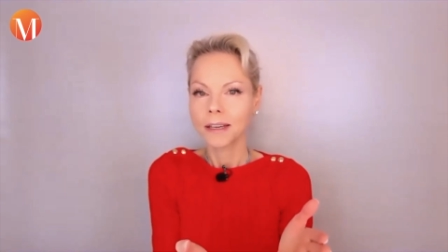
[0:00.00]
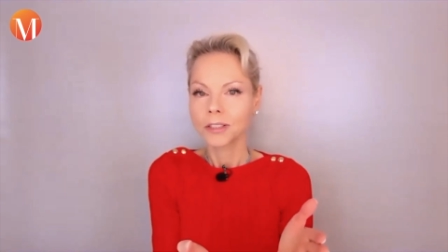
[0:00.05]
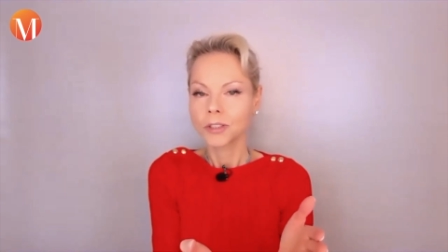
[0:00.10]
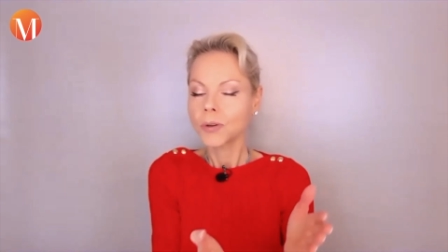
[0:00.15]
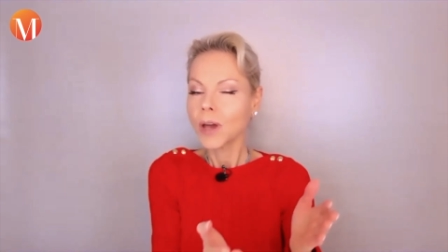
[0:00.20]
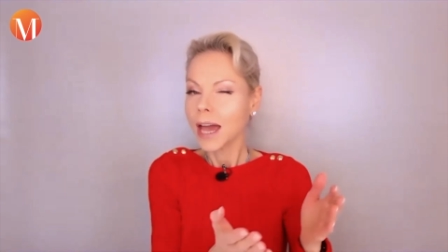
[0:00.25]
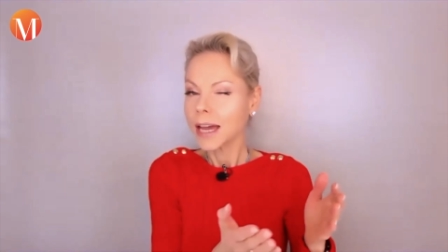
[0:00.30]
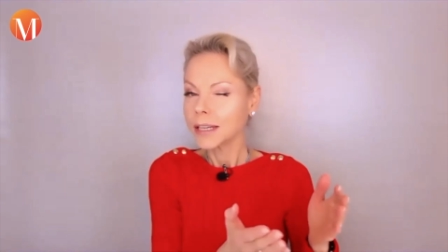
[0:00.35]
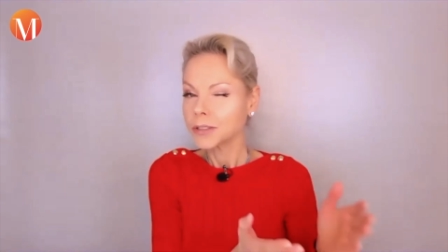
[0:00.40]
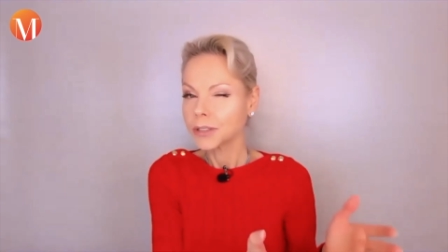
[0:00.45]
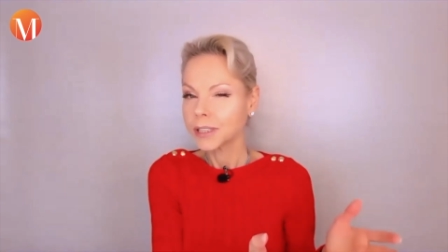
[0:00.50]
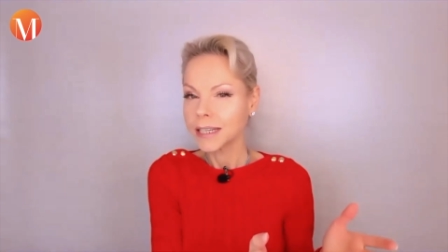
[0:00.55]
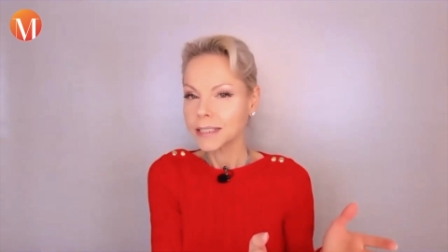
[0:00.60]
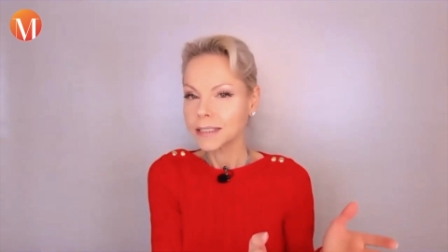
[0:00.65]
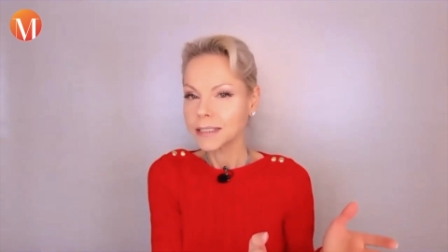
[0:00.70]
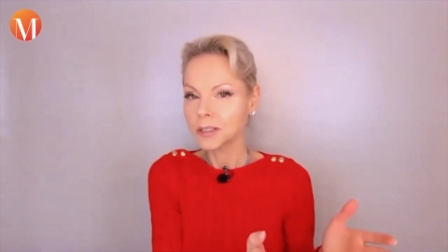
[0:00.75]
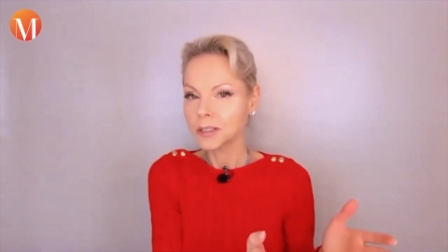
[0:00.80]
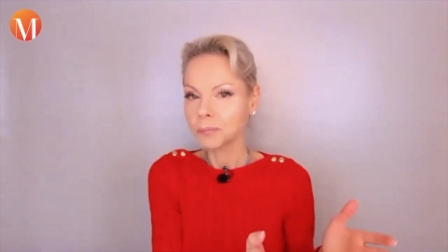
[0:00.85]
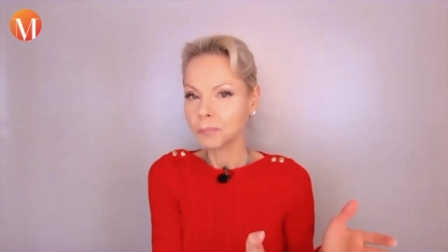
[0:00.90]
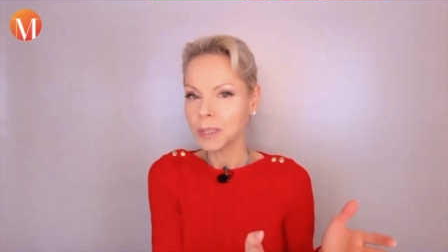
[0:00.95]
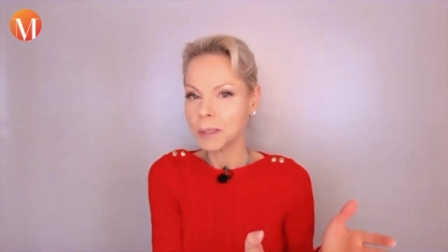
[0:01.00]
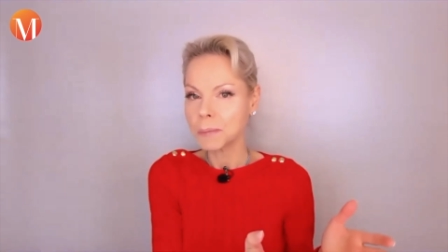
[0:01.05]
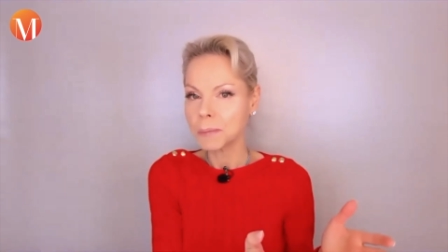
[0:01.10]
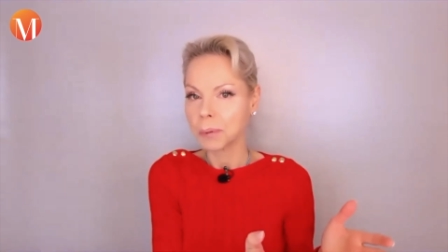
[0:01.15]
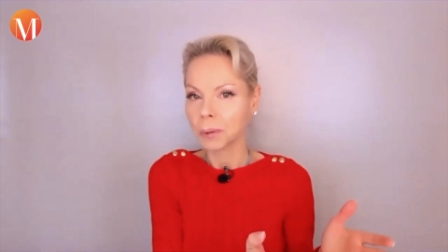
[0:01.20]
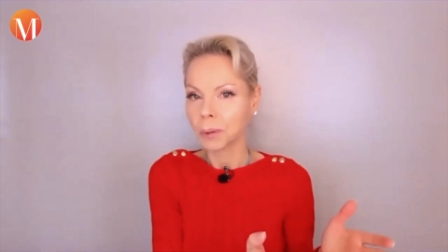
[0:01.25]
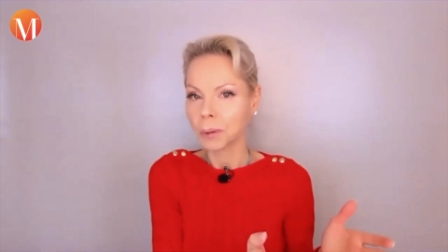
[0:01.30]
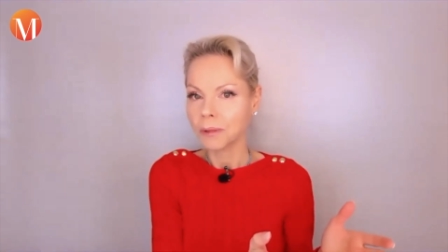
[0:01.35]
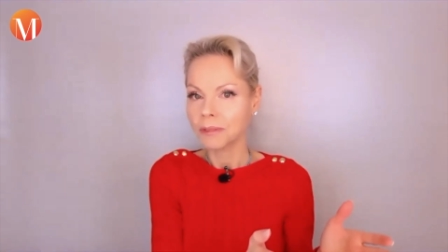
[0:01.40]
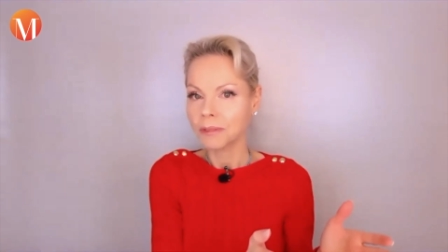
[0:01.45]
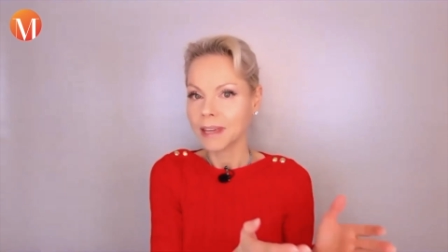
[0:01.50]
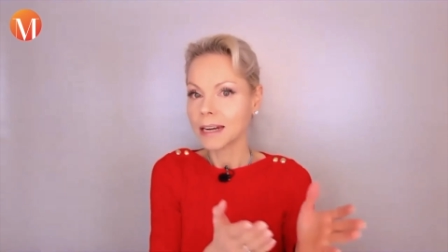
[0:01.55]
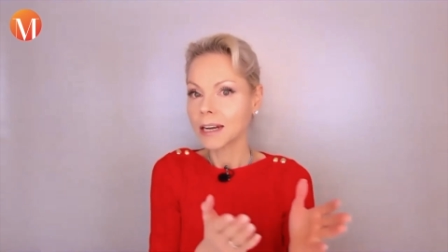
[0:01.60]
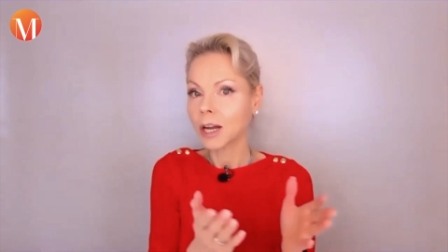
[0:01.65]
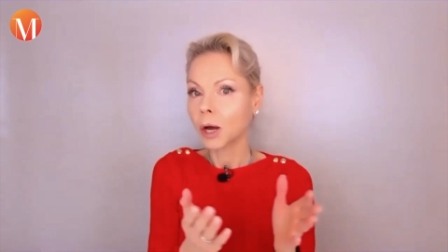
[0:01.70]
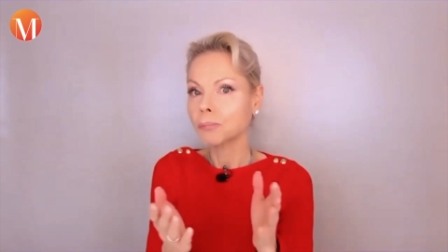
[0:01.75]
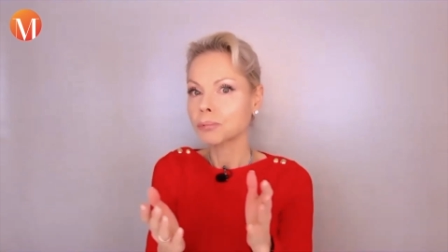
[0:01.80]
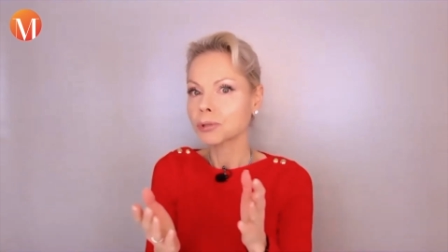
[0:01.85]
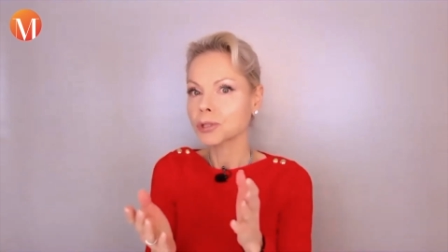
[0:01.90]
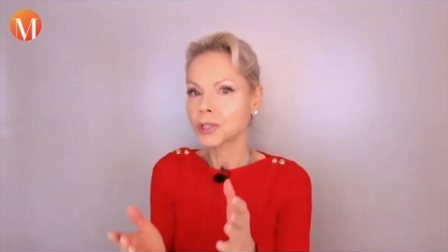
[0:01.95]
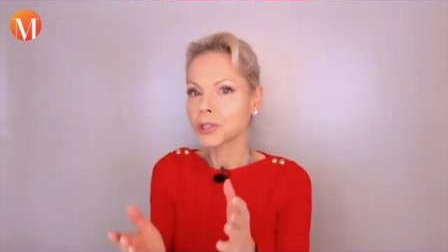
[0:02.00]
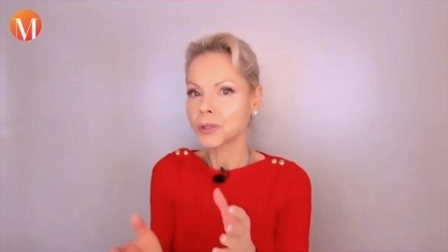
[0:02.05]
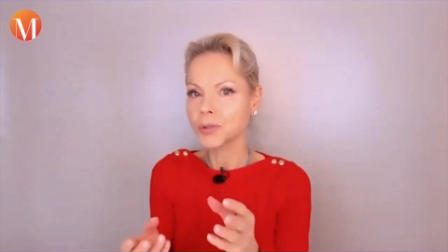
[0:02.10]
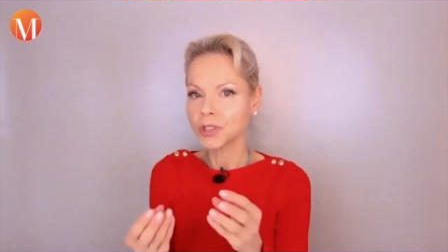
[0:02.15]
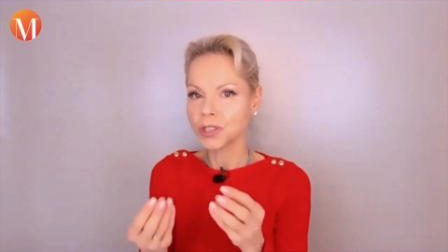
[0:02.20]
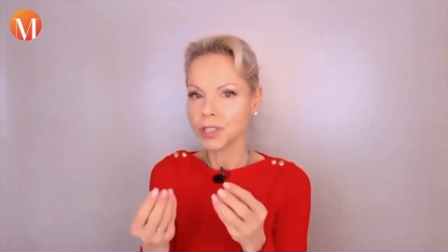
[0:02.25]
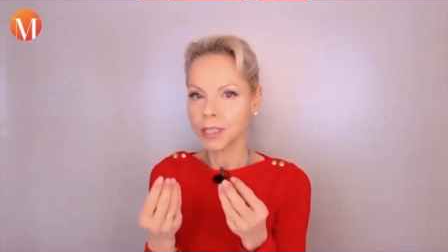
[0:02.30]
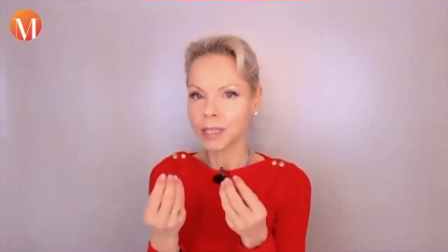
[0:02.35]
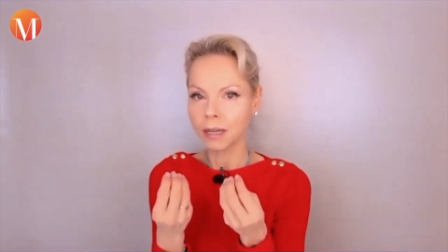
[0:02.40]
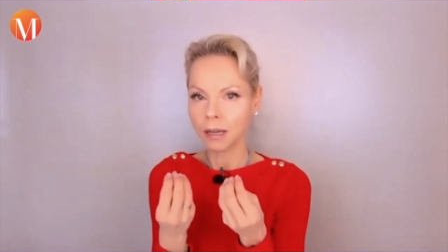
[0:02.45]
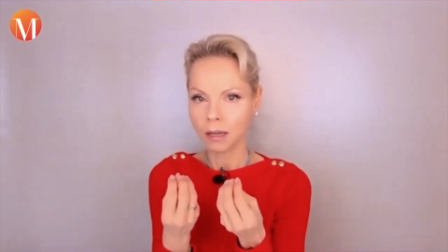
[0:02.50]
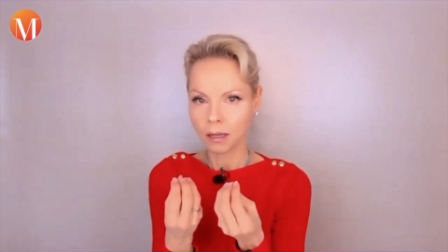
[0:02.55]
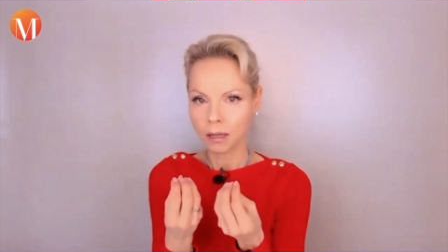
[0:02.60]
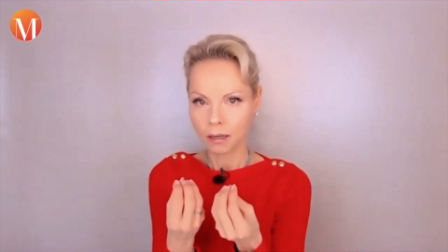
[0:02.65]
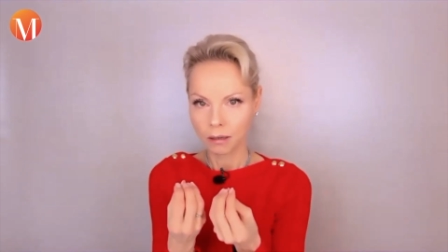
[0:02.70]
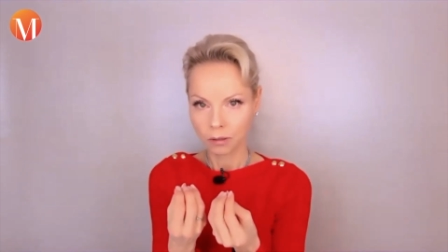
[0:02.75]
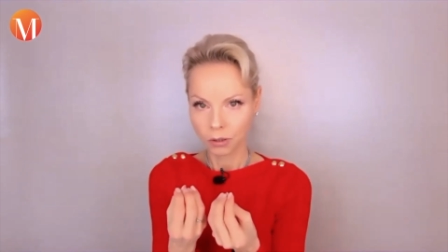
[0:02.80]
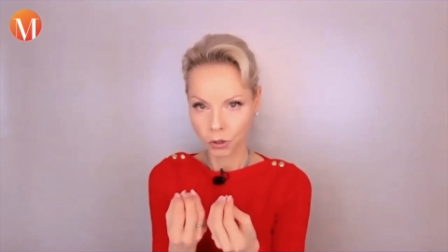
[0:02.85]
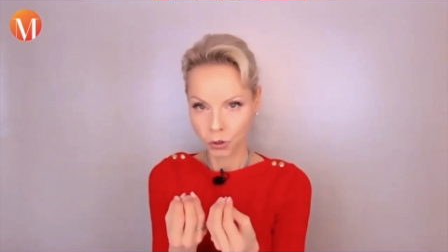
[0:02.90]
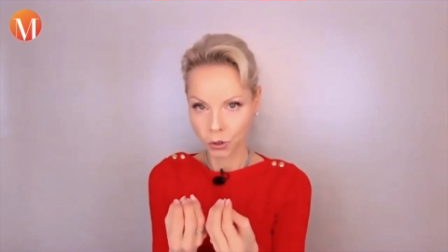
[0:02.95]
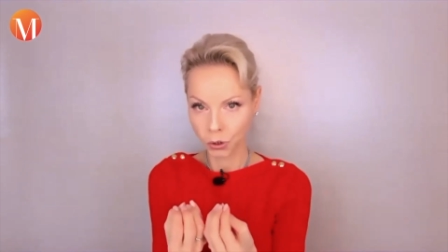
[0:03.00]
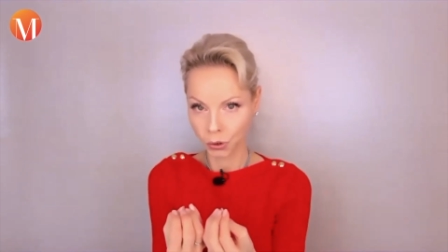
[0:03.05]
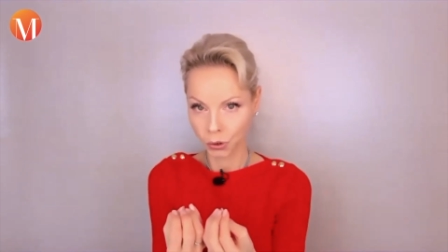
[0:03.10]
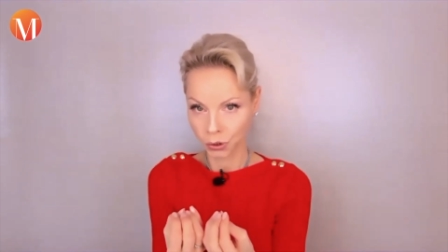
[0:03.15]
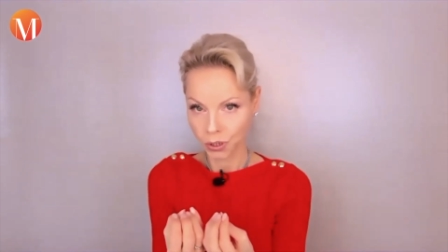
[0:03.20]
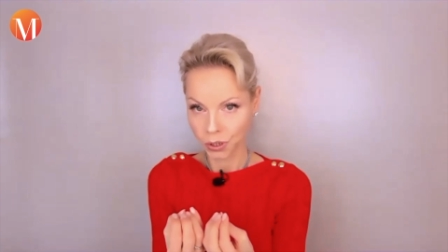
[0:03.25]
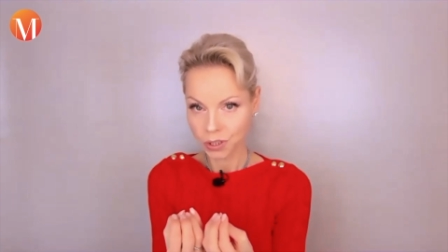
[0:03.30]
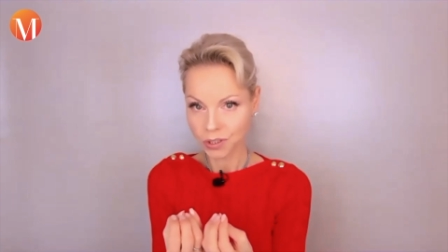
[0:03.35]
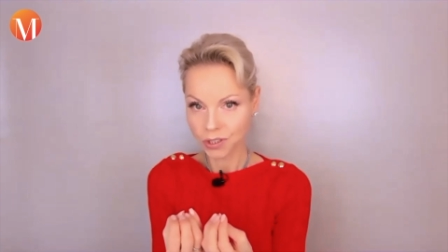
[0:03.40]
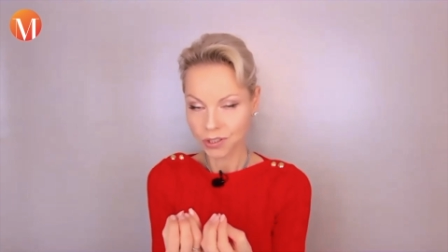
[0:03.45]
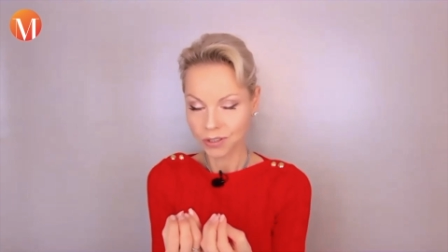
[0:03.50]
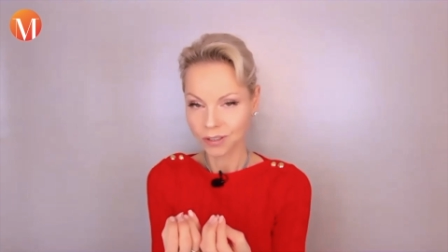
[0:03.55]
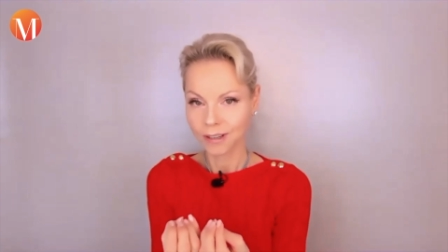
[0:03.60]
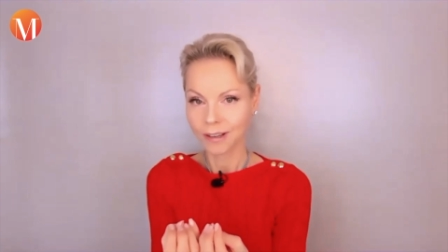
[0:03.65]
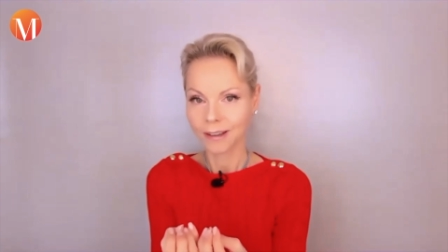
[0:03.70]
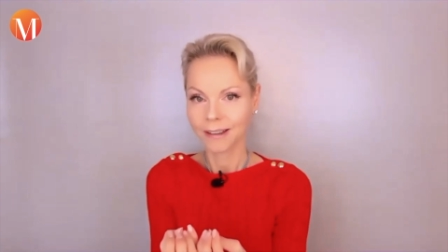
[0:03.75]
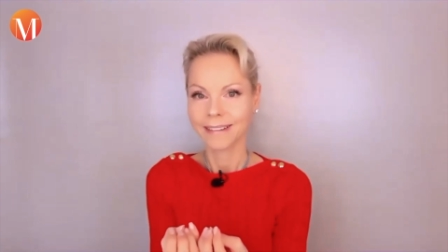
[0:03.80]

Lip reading: you educated the people, they're now producing goods,